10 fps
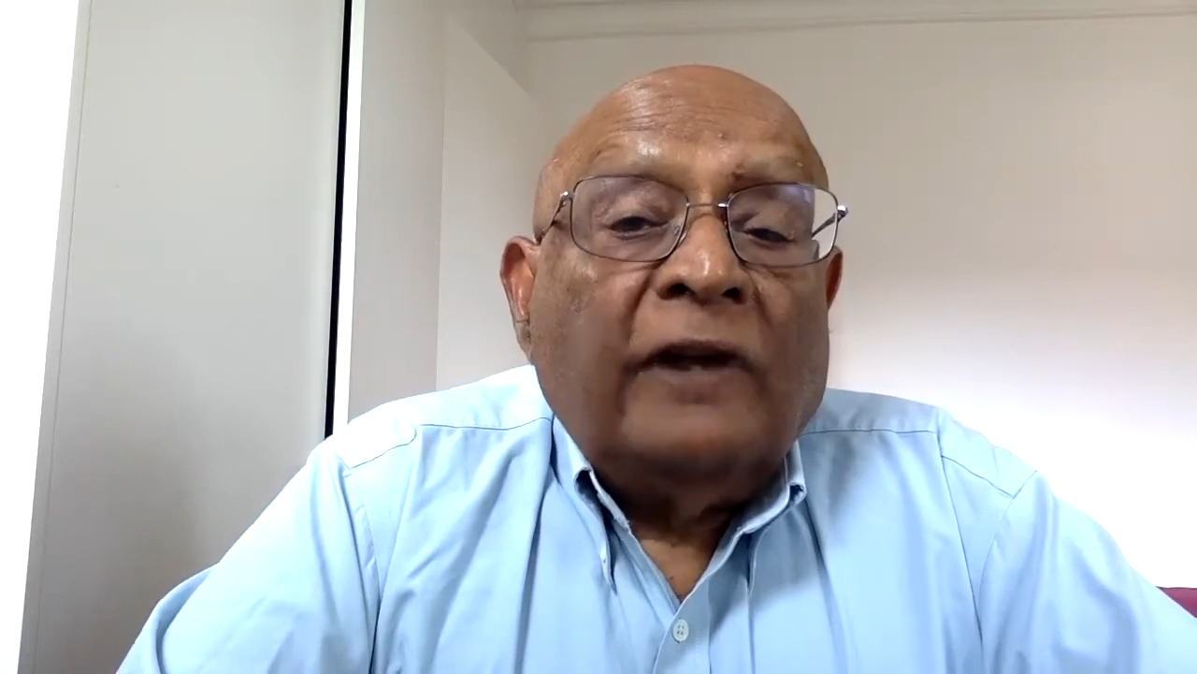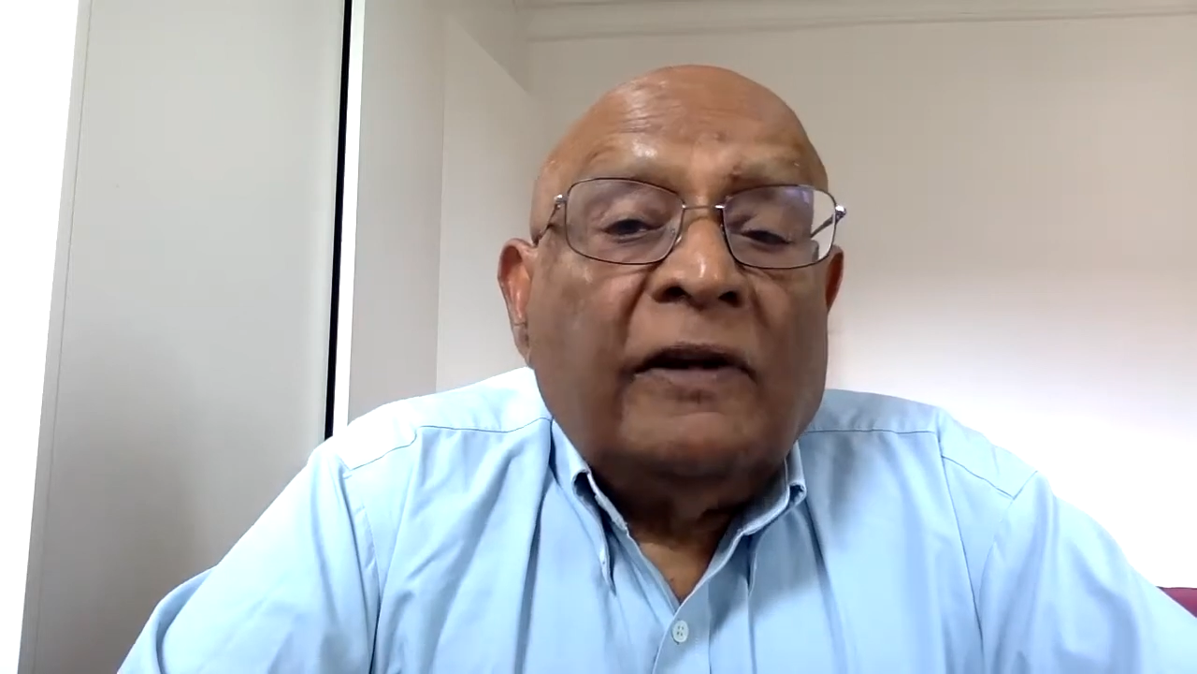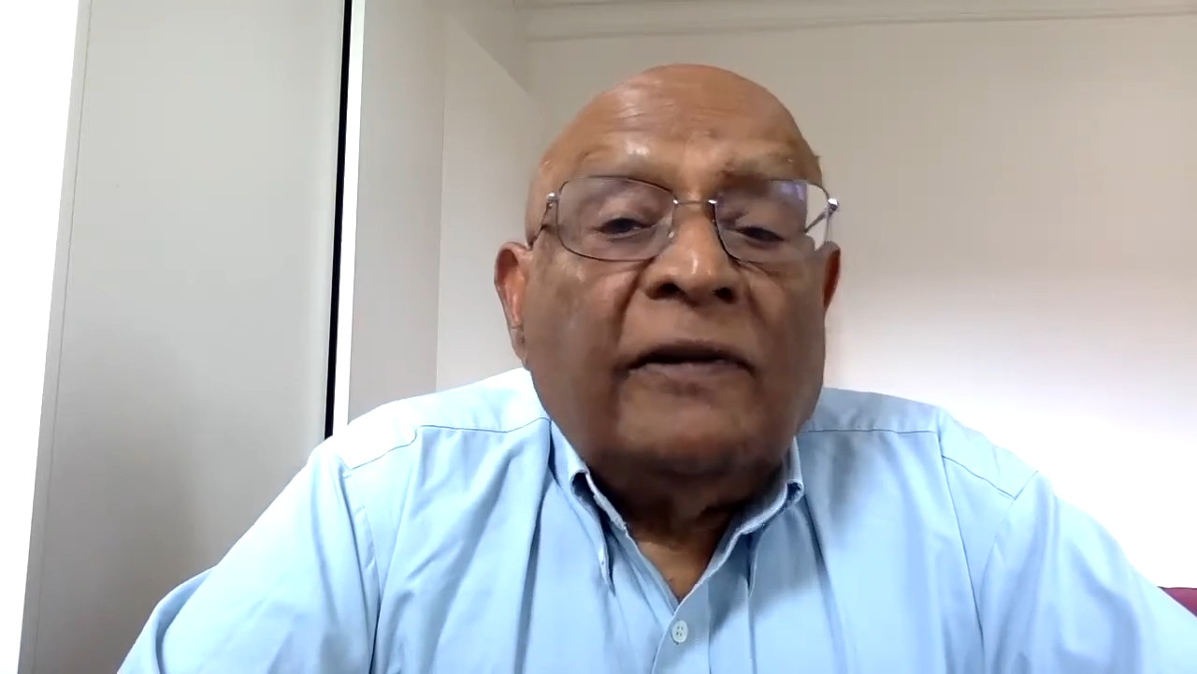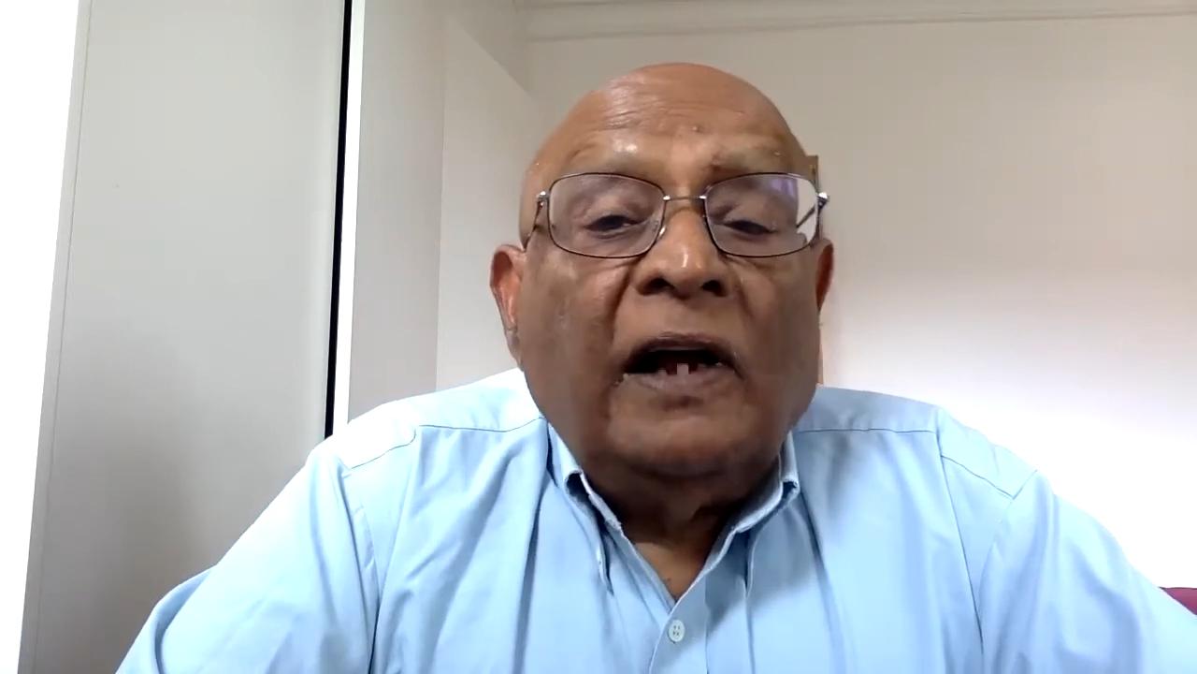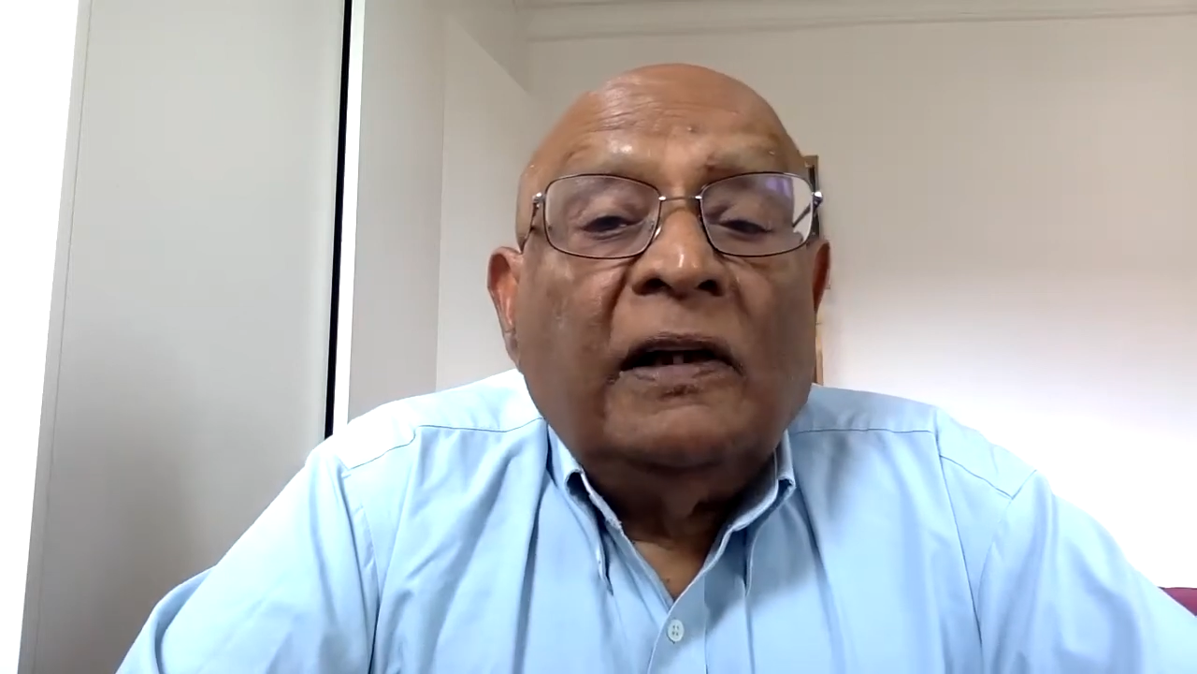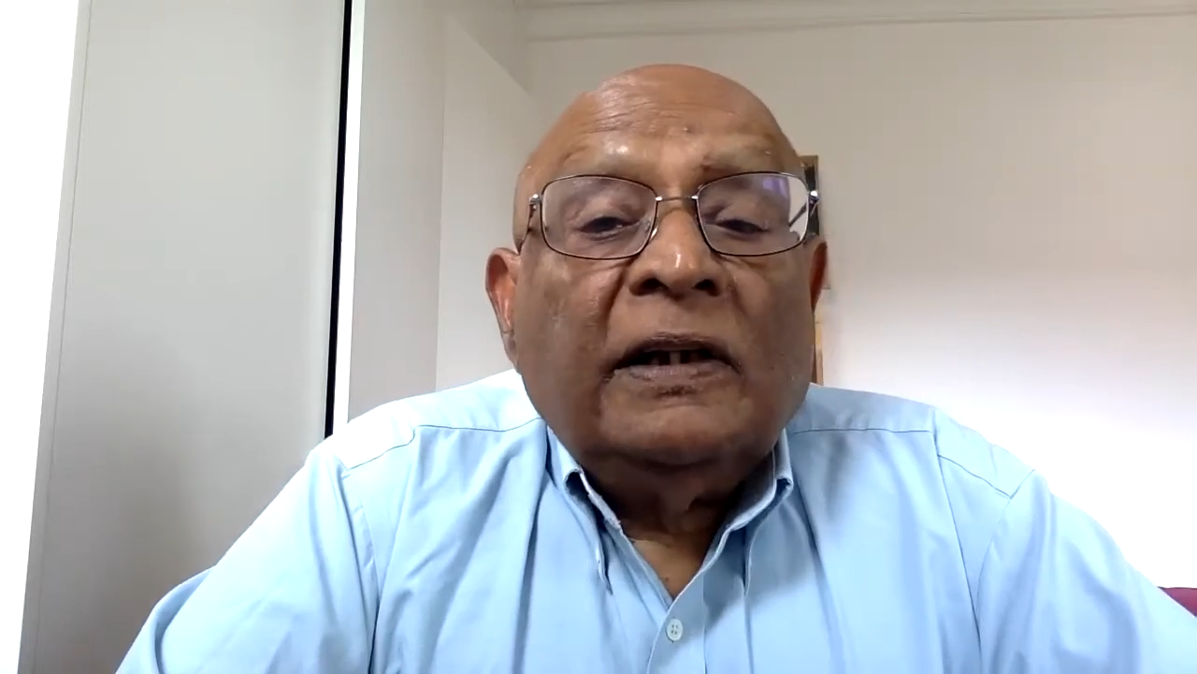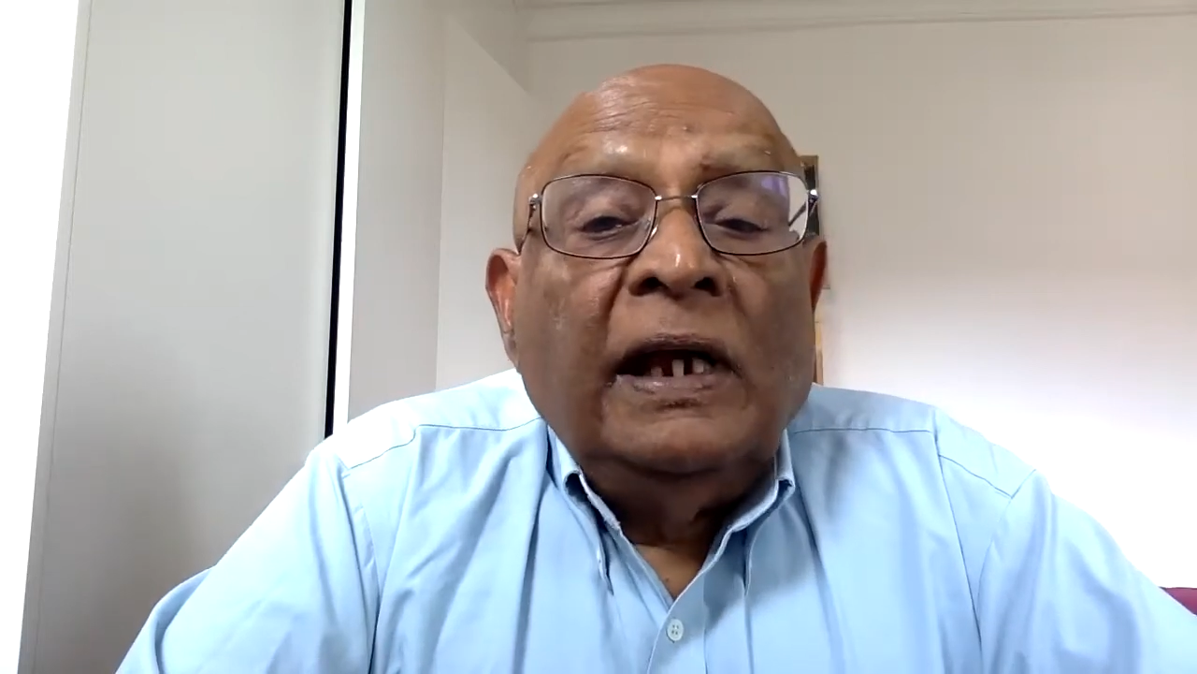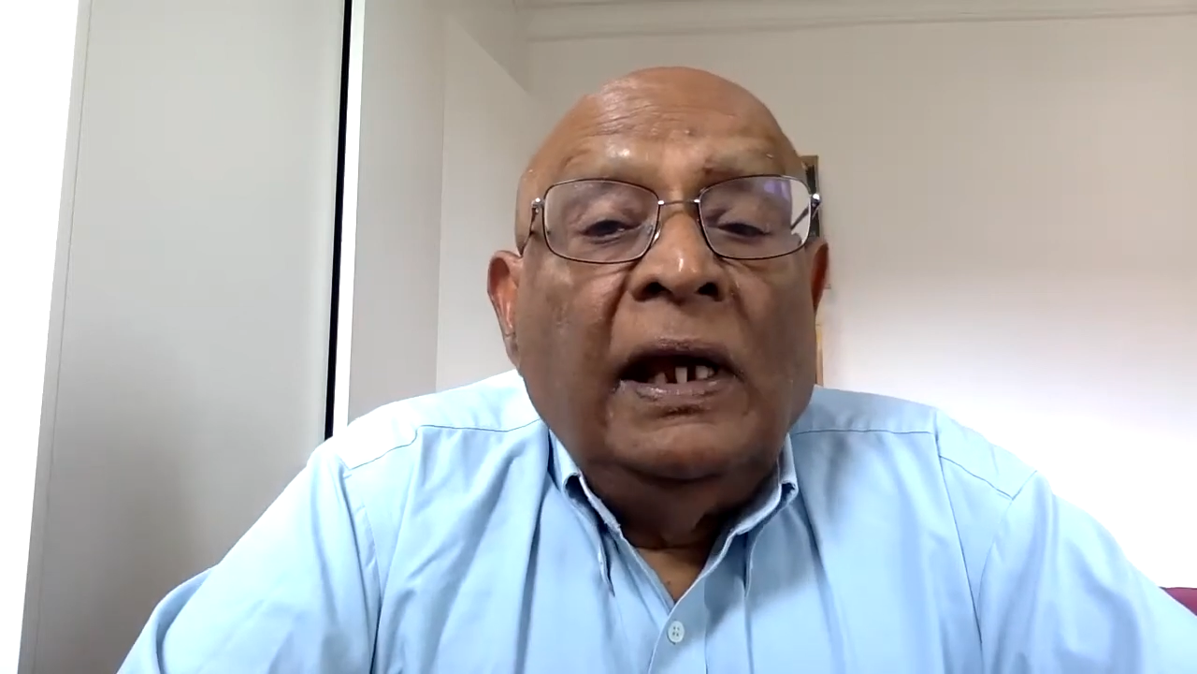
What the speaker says: result,